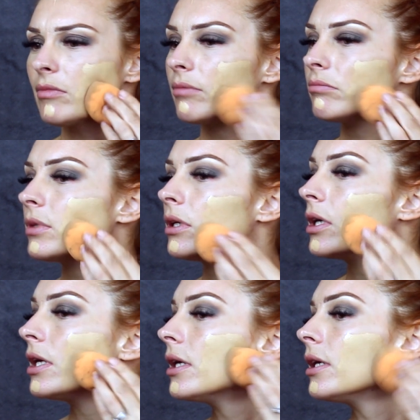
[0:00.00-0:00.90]
It's
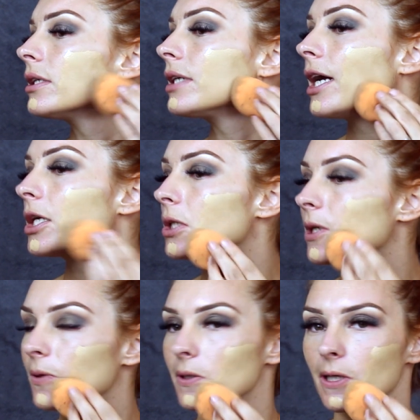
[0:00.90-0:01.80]

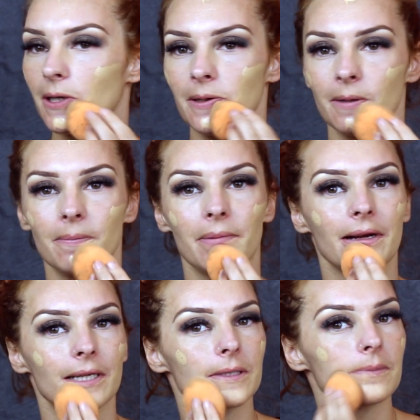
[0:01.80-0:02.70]
actually not too
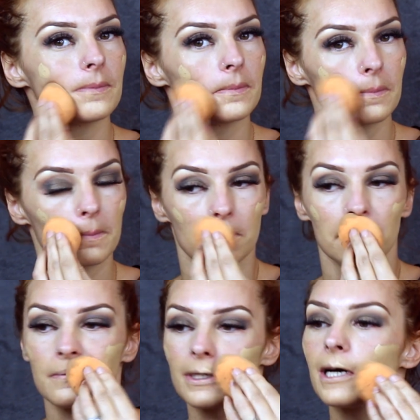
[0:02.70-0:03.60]
bad
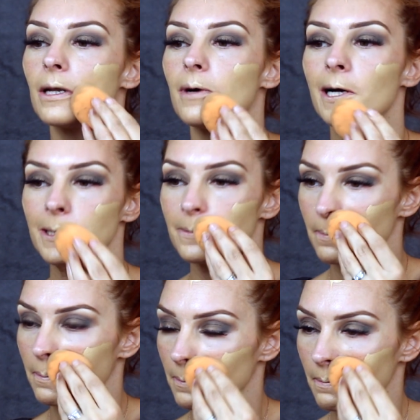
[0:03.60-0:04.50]
colour-wise.
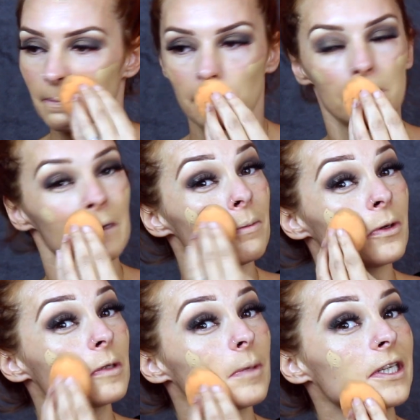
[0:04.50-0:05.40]

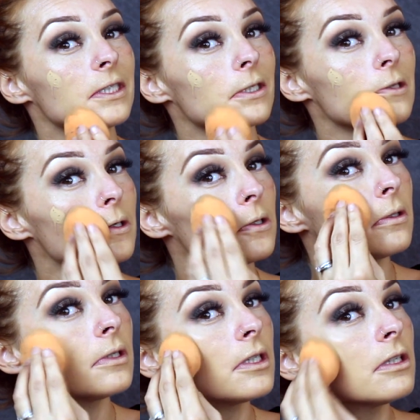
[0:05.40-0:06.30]
Not as pasty as I thought.
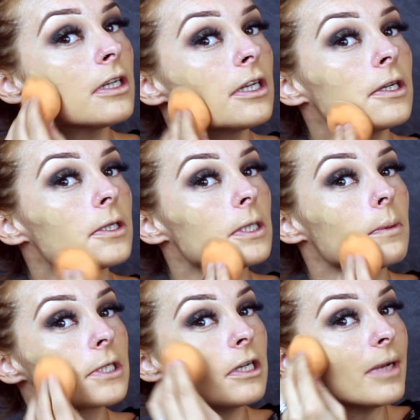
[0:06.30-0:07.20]
So we're
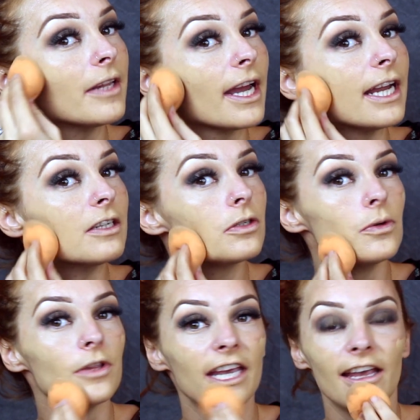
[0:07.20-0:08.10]
just going to blend that
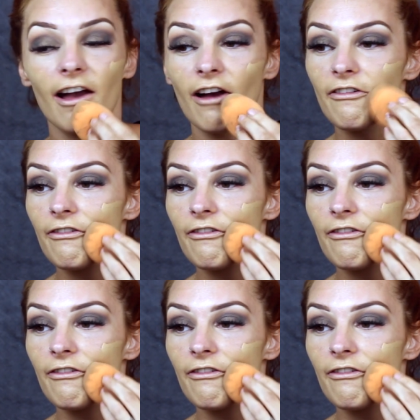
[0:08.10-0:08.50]
into the